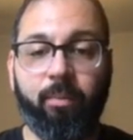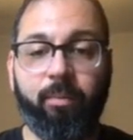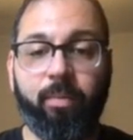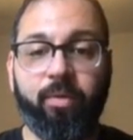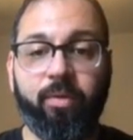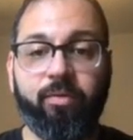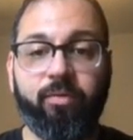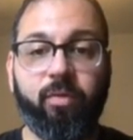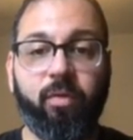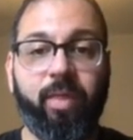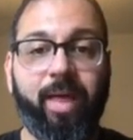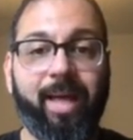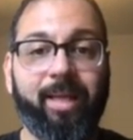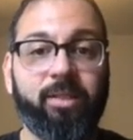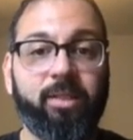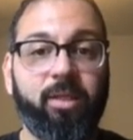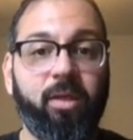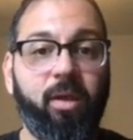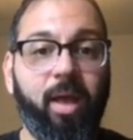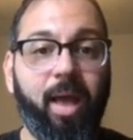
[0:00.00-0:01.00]
So
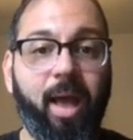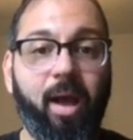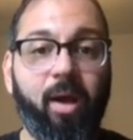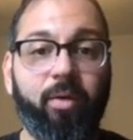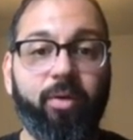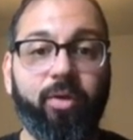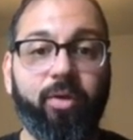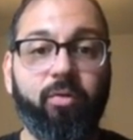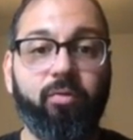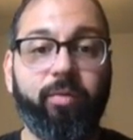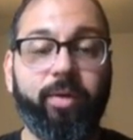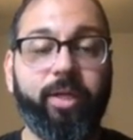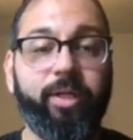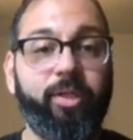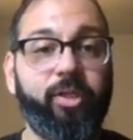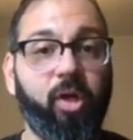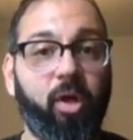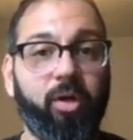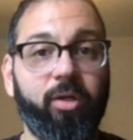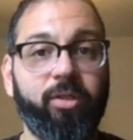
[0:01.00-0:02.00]
that's how you read
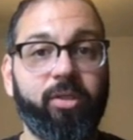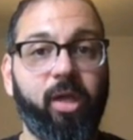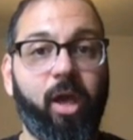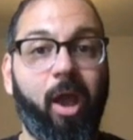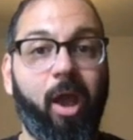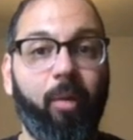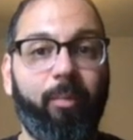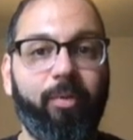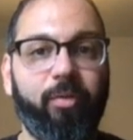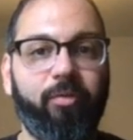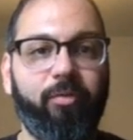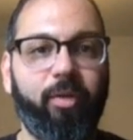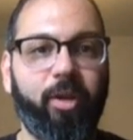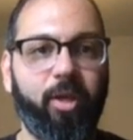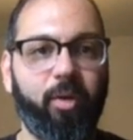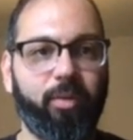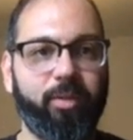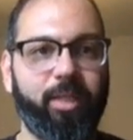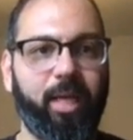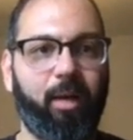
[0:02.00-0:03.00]
charts. I hope this
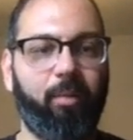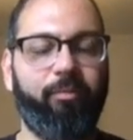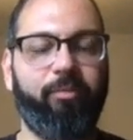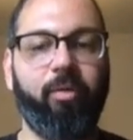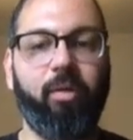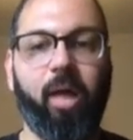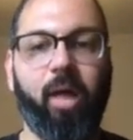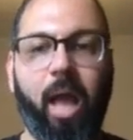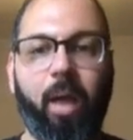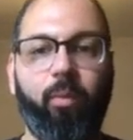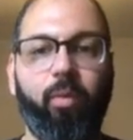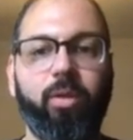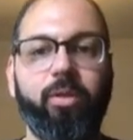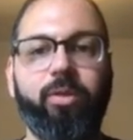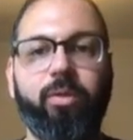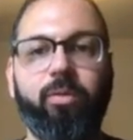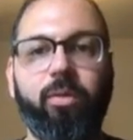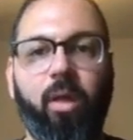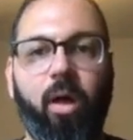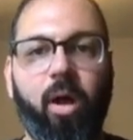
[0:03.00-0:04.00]
video was helpful. I will
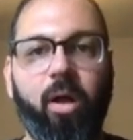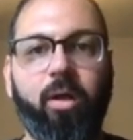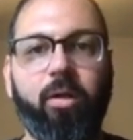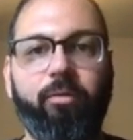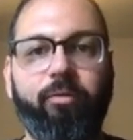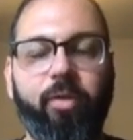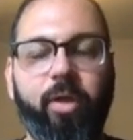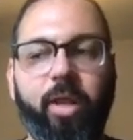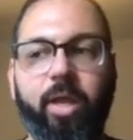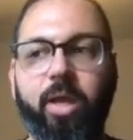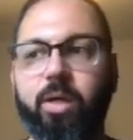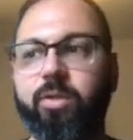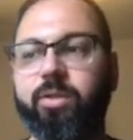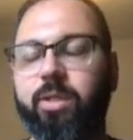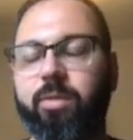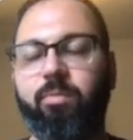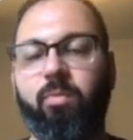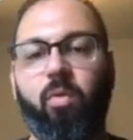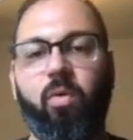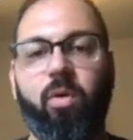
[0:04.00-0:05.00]
do longer videos
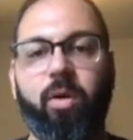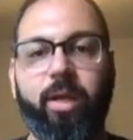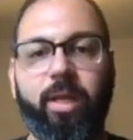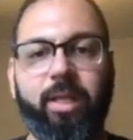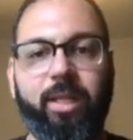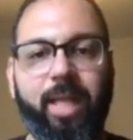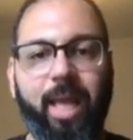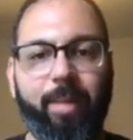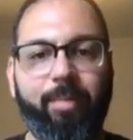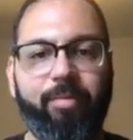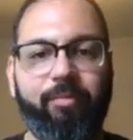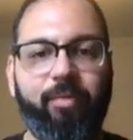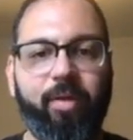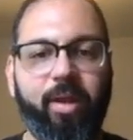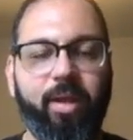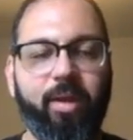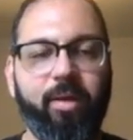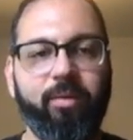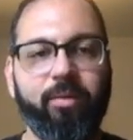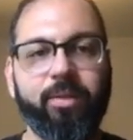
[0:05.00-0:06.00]
and more in-depth
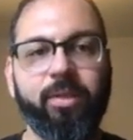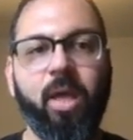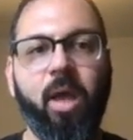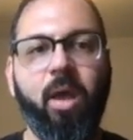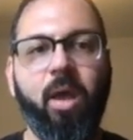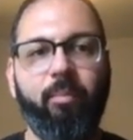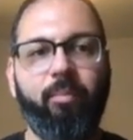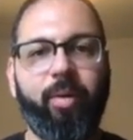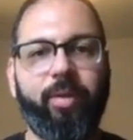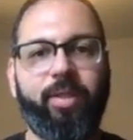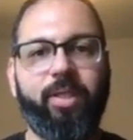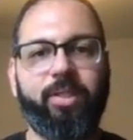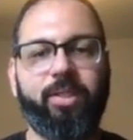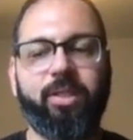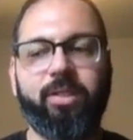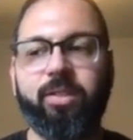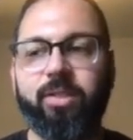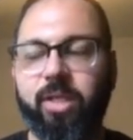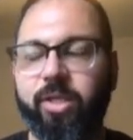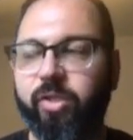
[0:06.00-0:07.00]
videos, but this
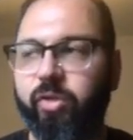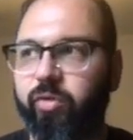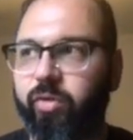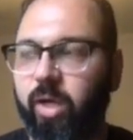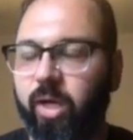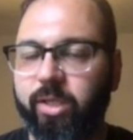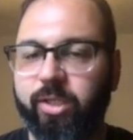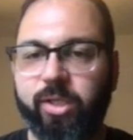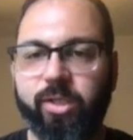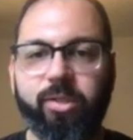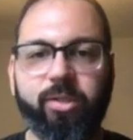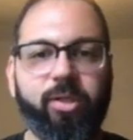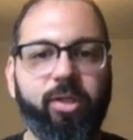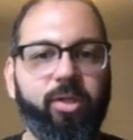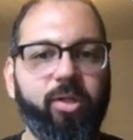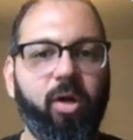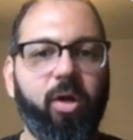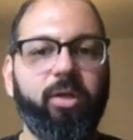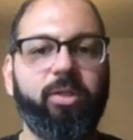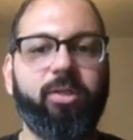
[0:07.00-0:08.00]
is an introduction to
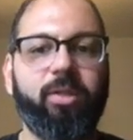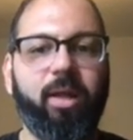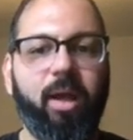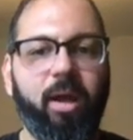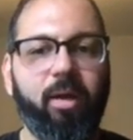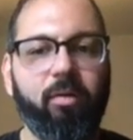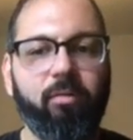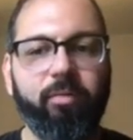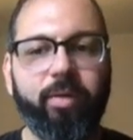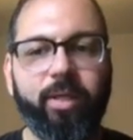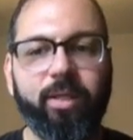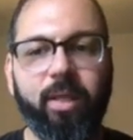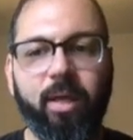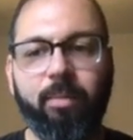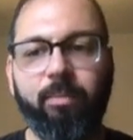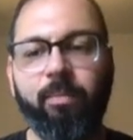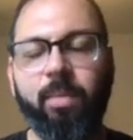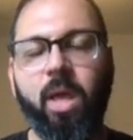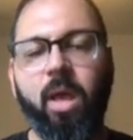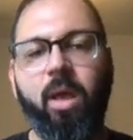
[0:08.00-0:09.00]
charts and how to read
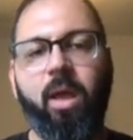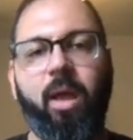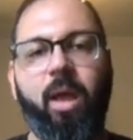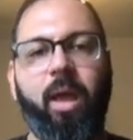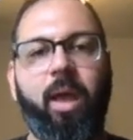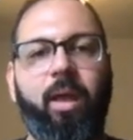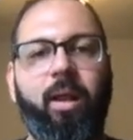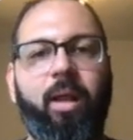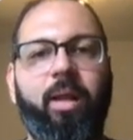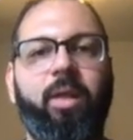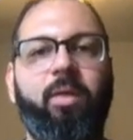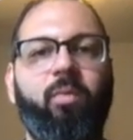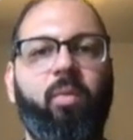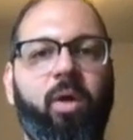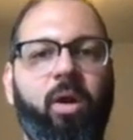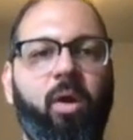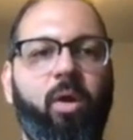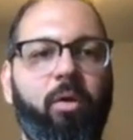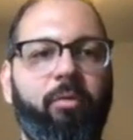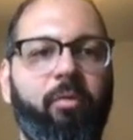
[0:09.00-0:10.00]
them. And I didn't
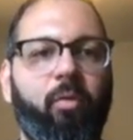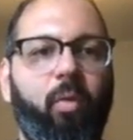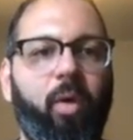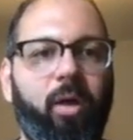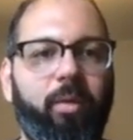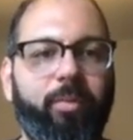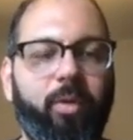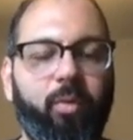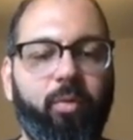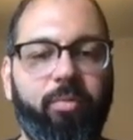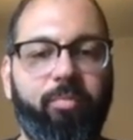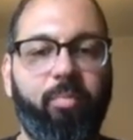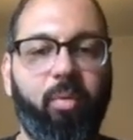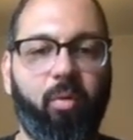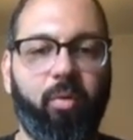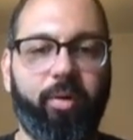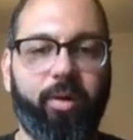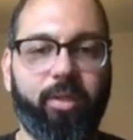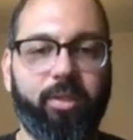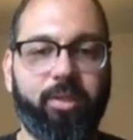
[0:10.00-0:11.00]
want to overwhelm you with
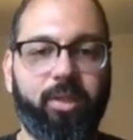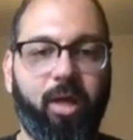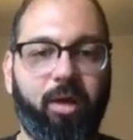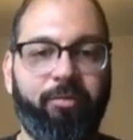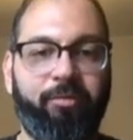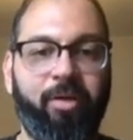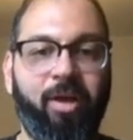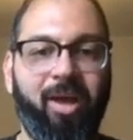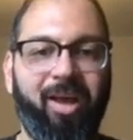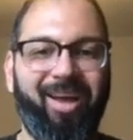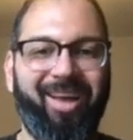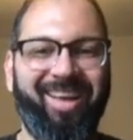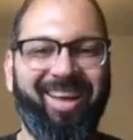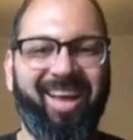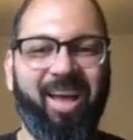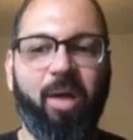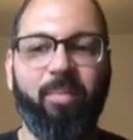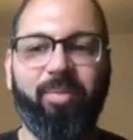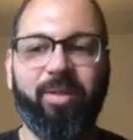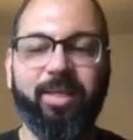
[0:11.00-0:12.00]
boring stuff.
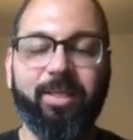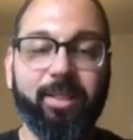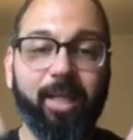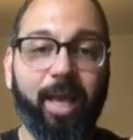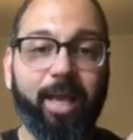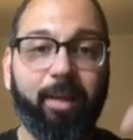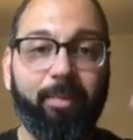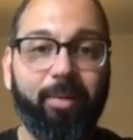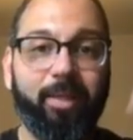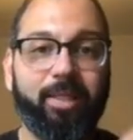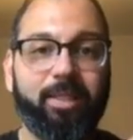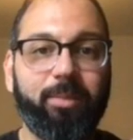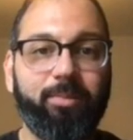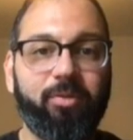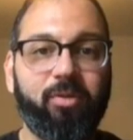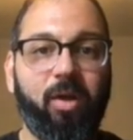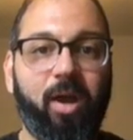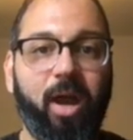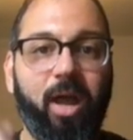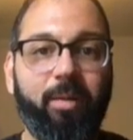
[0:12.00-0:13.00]
Please like, please
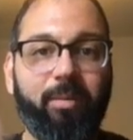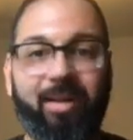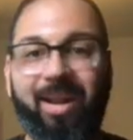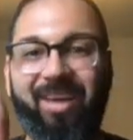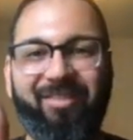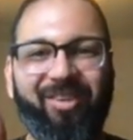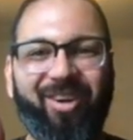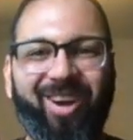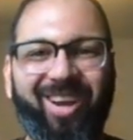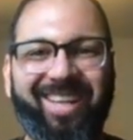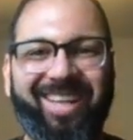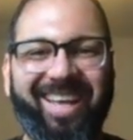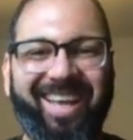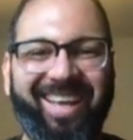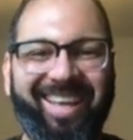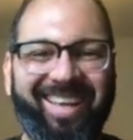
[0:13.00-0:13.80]
subscribe, and have a great day.